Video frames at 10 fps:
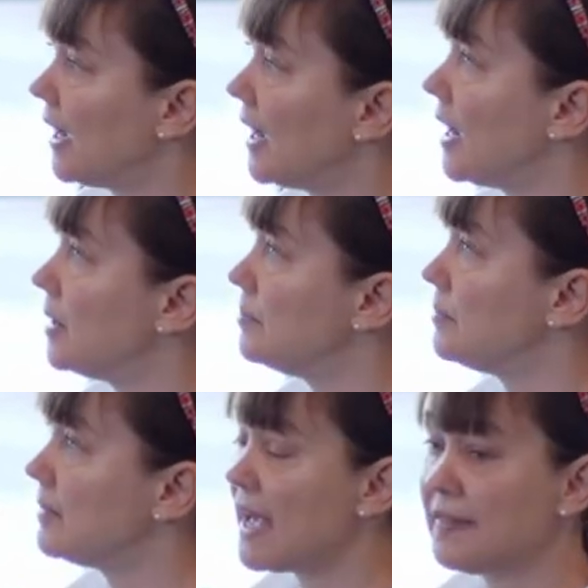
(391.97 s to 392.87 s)

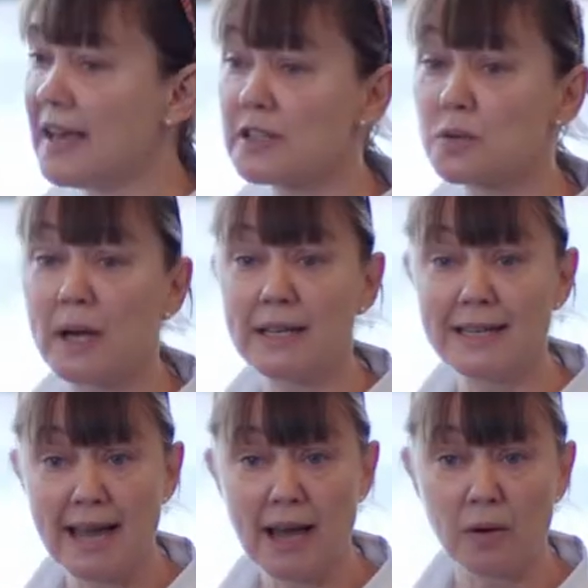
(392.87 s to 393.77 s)
And that's why
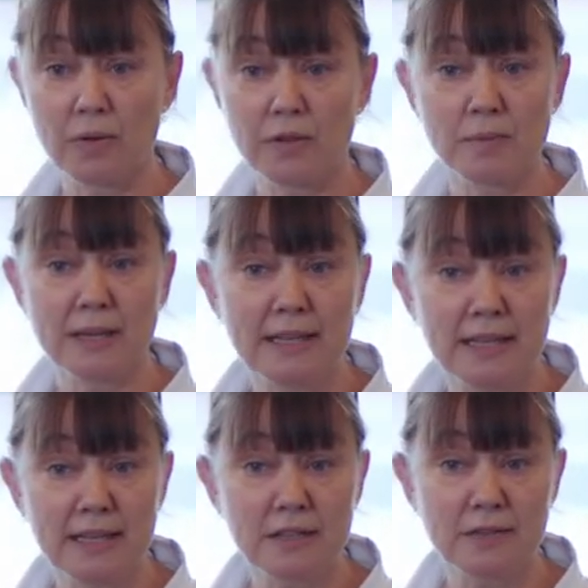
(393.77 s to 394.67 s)
now they're
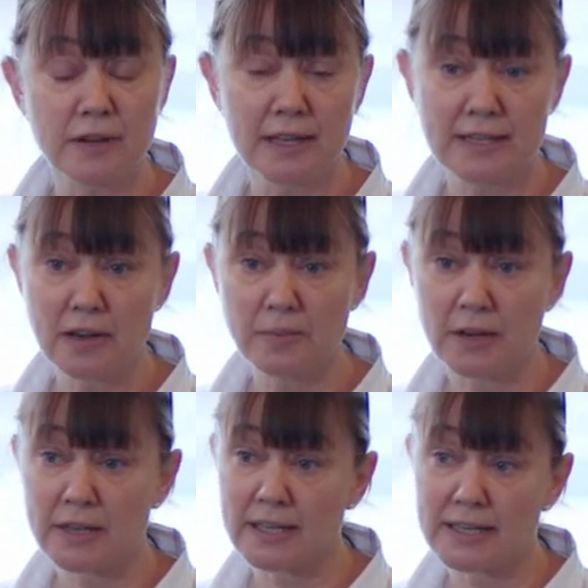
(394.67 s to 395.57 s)
beginning to find out
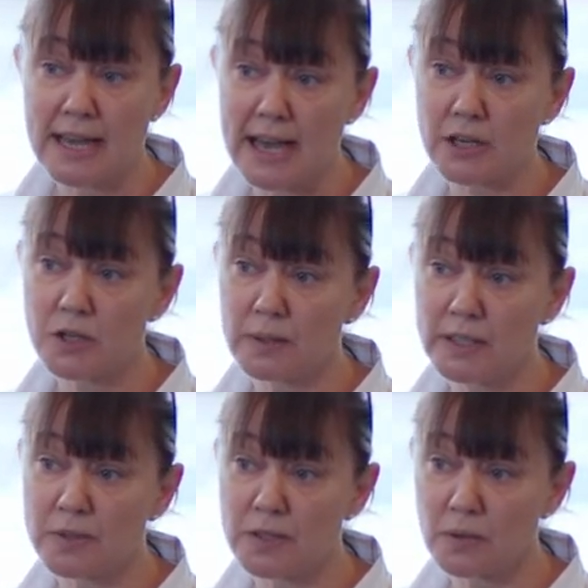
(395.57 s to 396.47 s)
about it. It
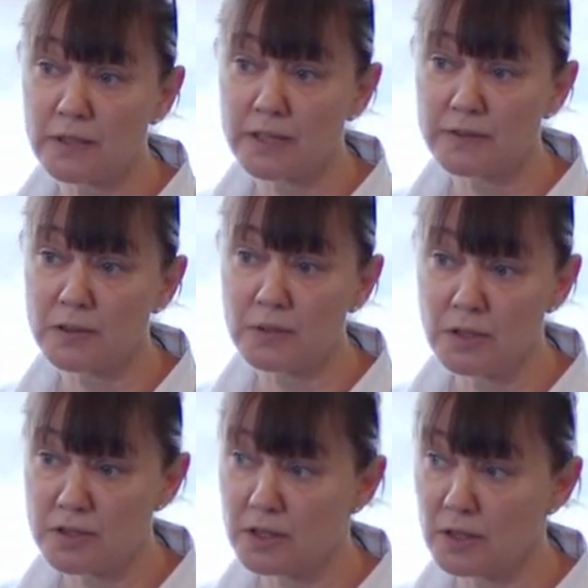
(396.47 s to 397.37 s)
actually was only a few
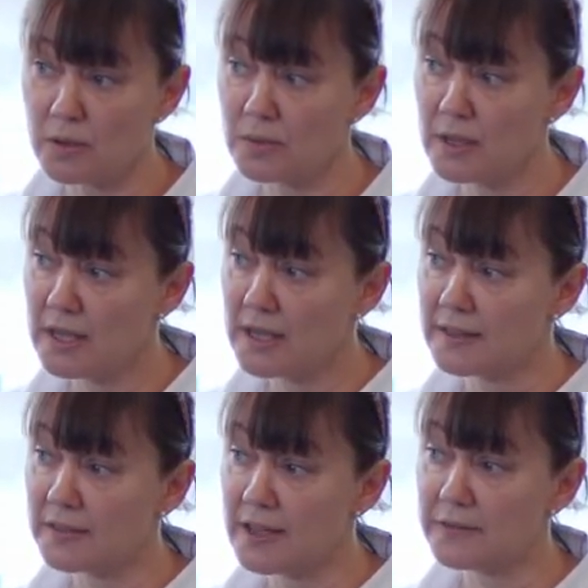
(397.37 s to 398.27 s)
years ago
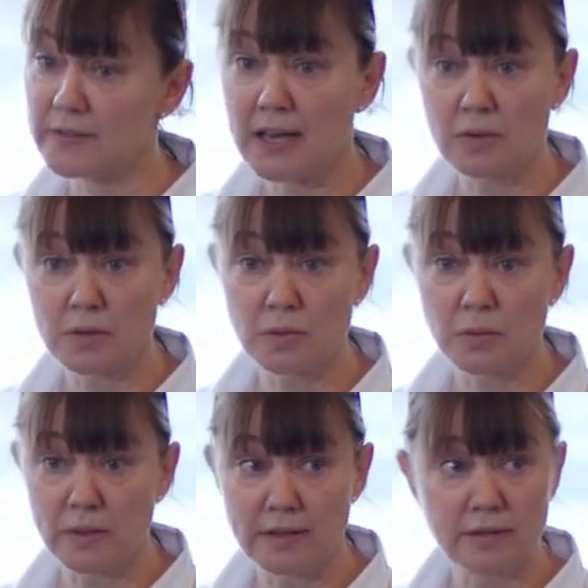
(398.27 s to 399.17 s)
that they found
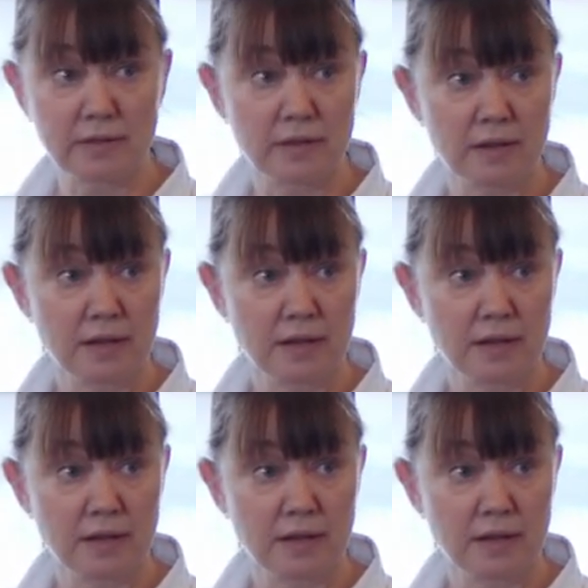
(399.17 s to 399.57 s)
with